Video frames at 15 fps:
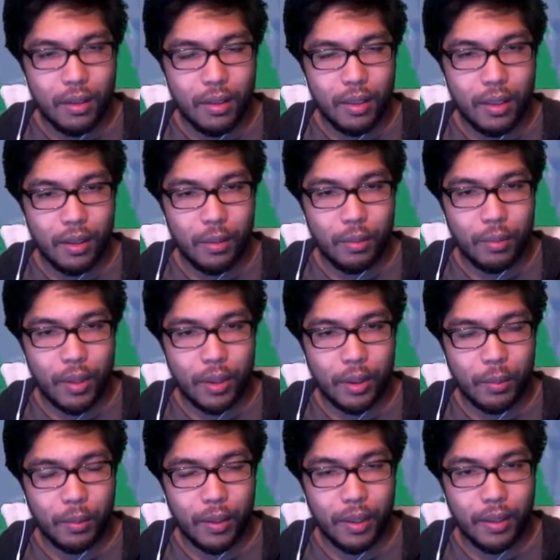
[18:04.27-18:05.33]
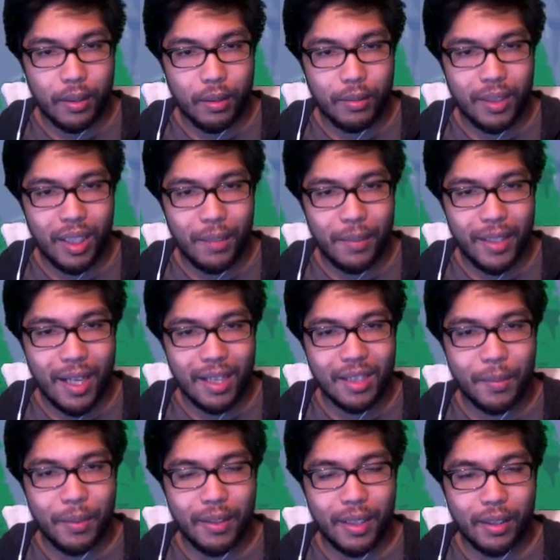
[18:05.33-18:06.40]
Yellow pressure plate. Don't tell me it has
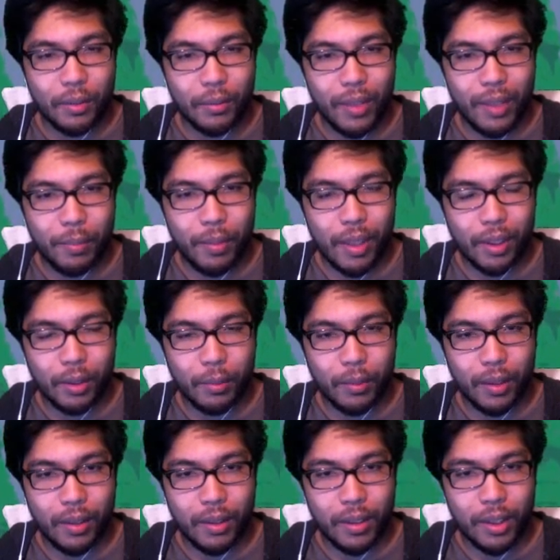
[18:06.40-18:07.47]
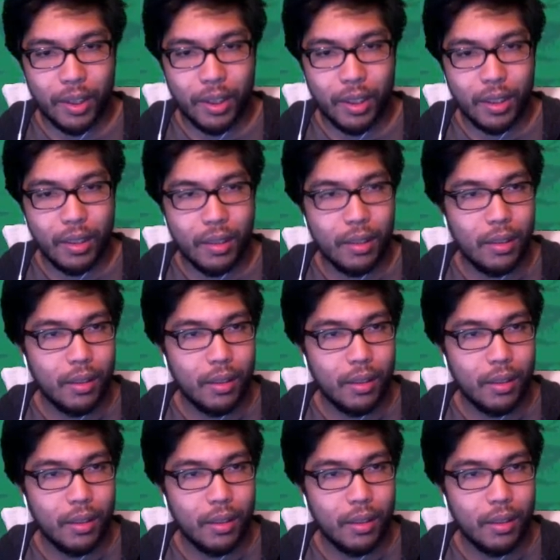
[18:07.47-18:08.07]
to be like a red pressure plate on this shit.